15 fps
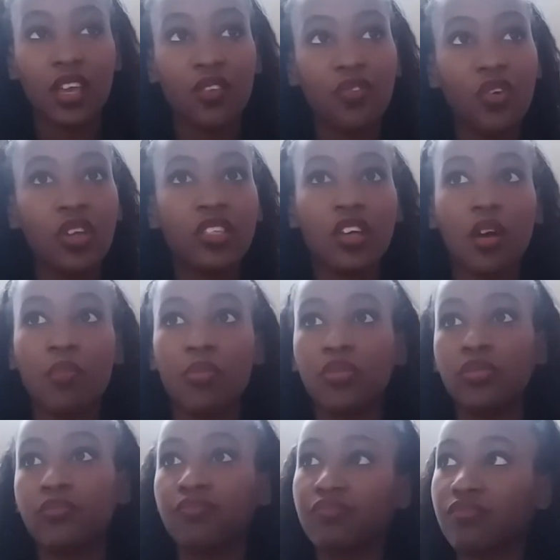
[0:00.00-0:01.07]
Like, for
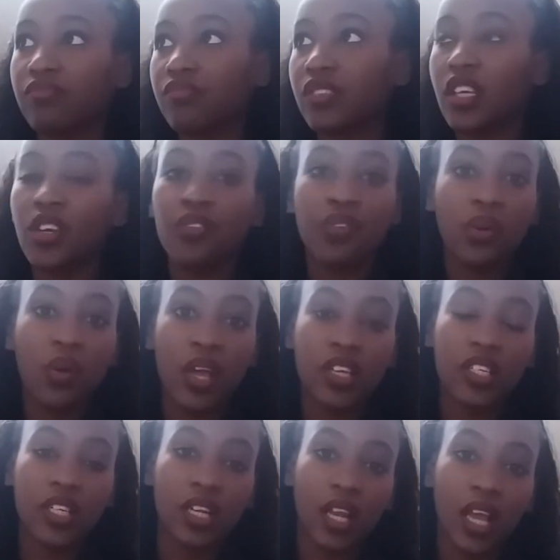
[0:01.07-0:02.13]
example, think of a
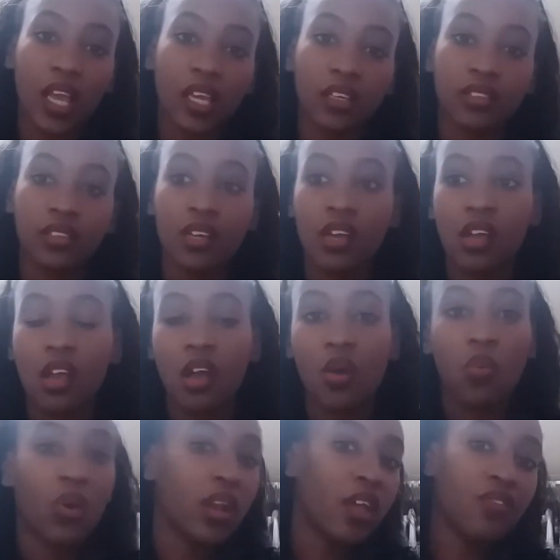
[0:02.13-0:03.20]
question like,
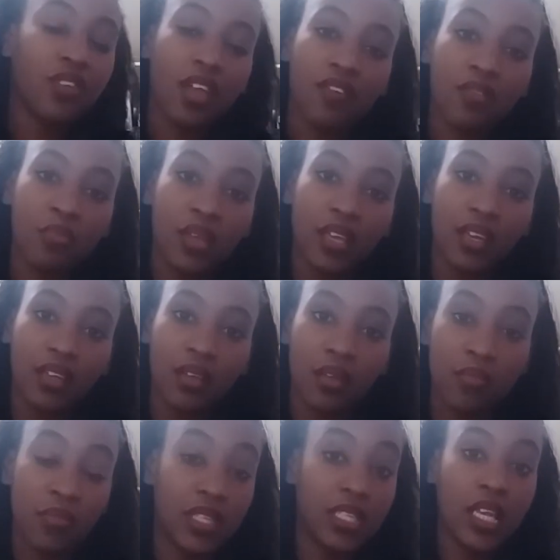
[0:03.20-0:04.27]
when have you ever made
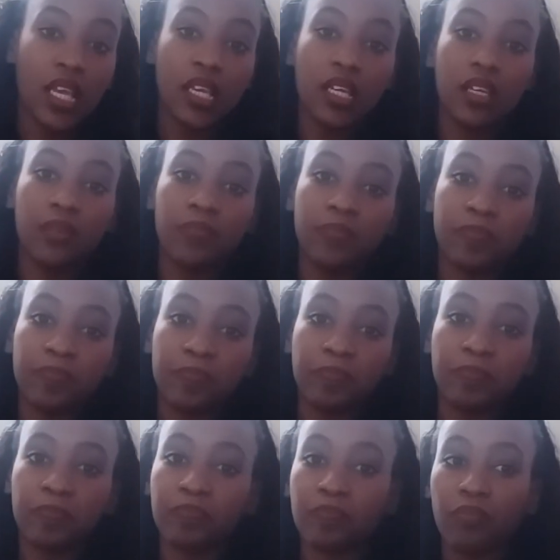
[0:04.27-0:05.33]
a mistake?
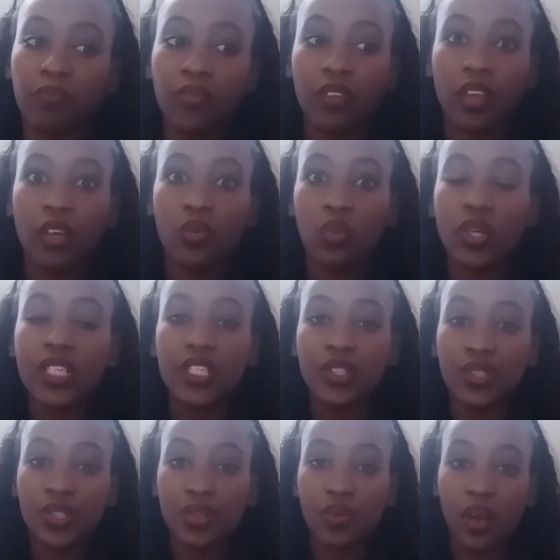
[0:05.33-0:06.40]
And what
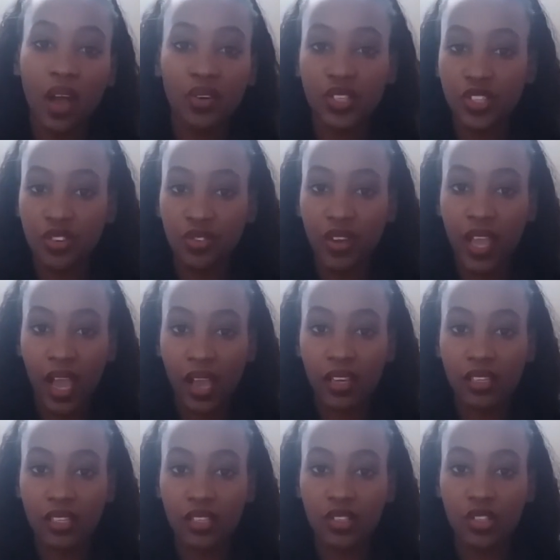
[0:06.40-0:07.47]
did you do? How did you
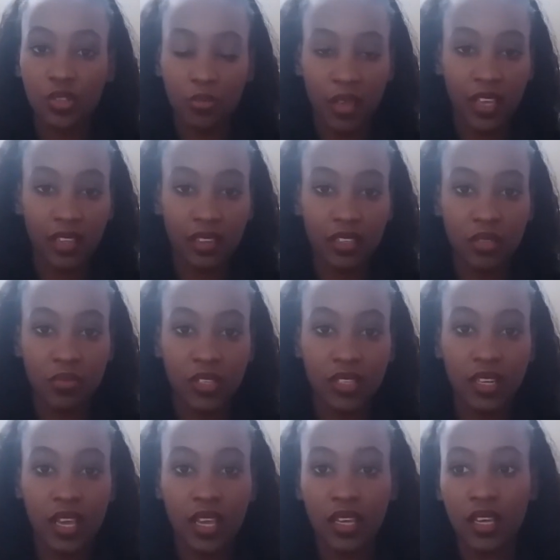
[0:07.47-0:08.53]
react to making this
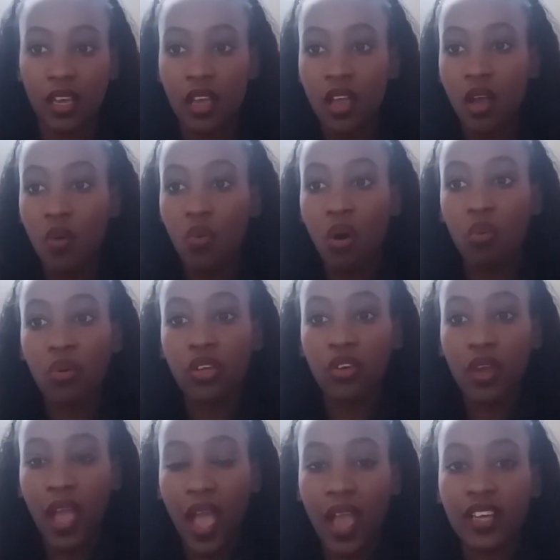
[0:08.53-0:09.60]
mistake? What were
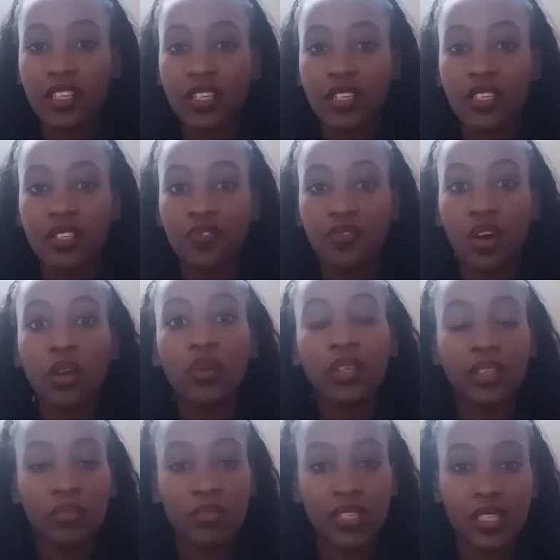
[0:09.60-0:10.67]
your actions
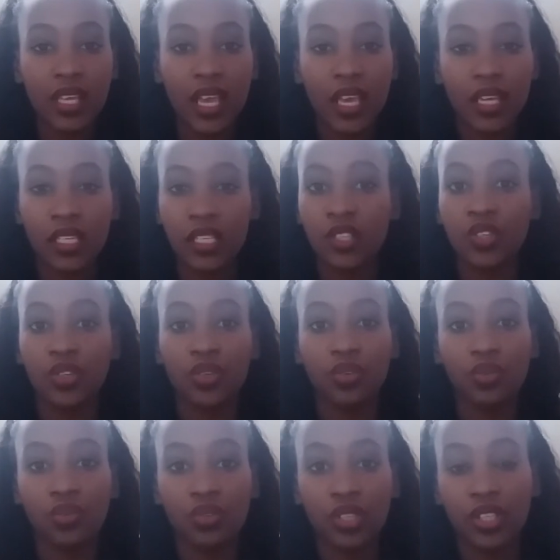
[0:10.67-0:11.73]
following the mistake? Did
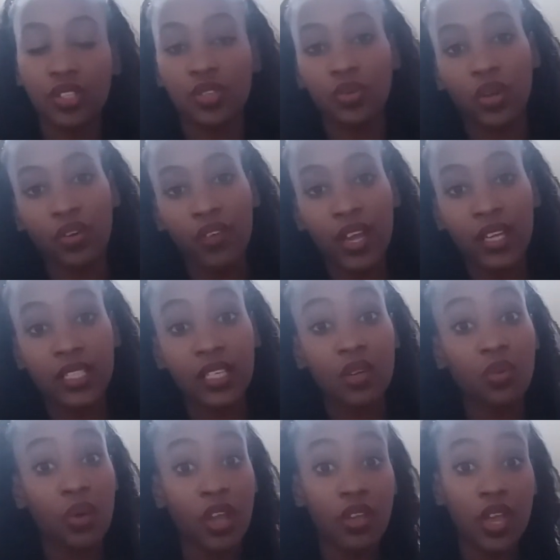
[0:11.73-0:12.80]
you correct
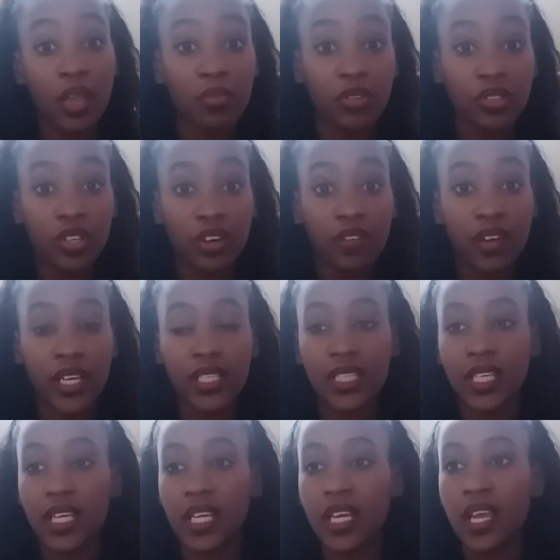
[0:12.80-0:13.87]
it? Were you able to
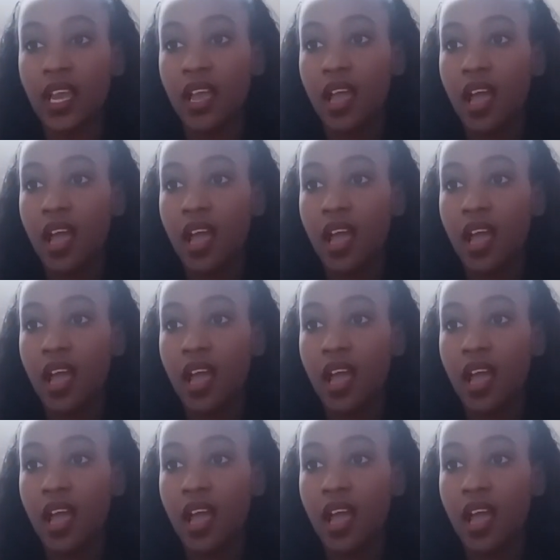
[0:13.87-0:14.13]
correct it?